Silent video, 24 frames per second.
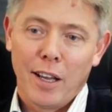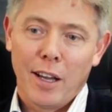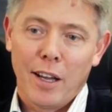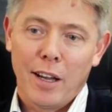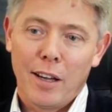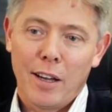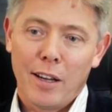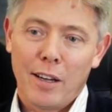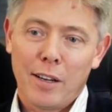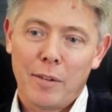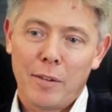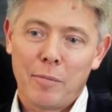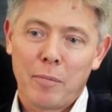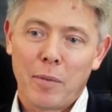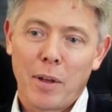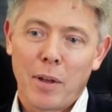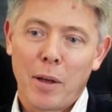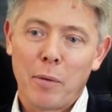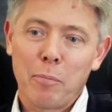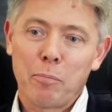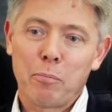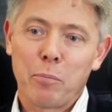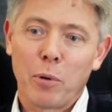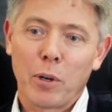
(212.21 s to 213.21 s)
Um,
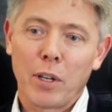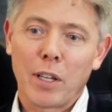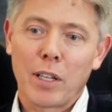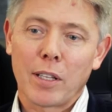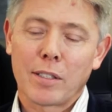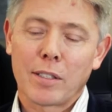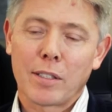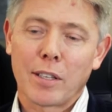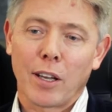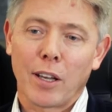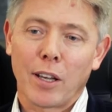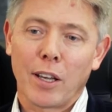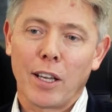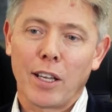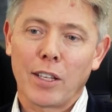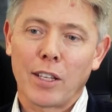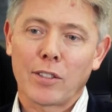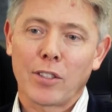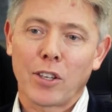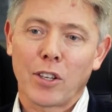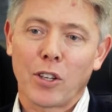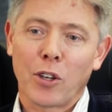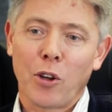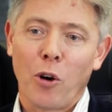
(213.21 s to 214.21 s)
but it's a,
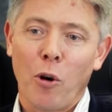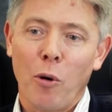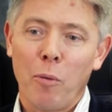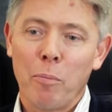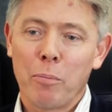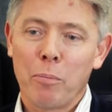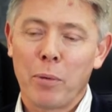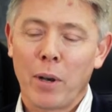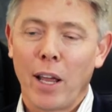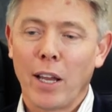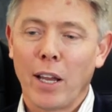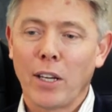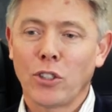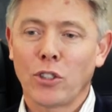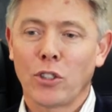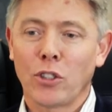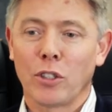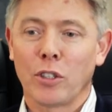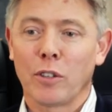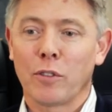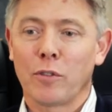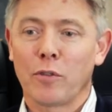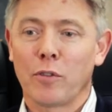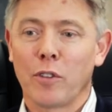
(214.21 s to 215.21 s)
it's a
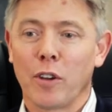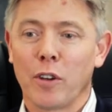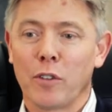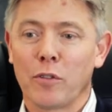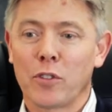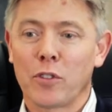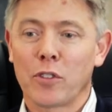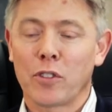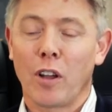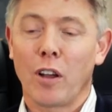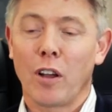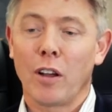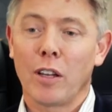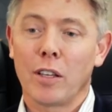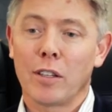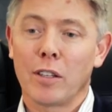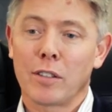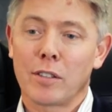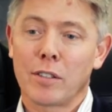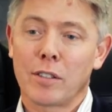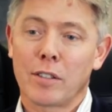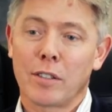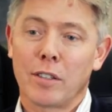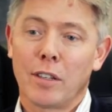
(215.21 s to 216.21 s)
combination of, of
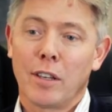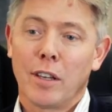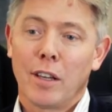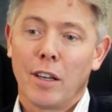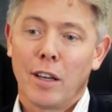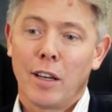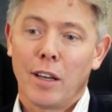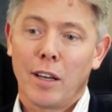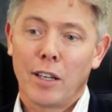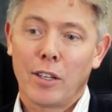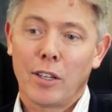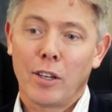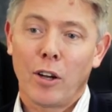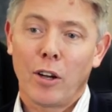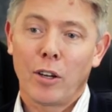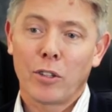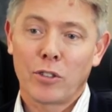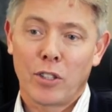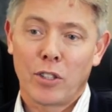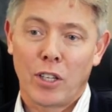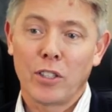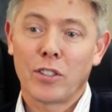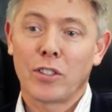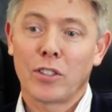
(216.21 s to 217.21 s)
science and
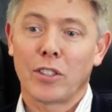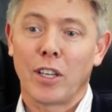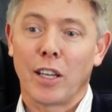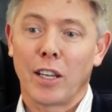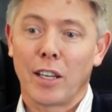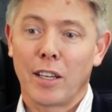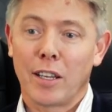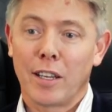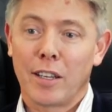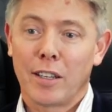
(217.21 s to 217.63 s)
artistic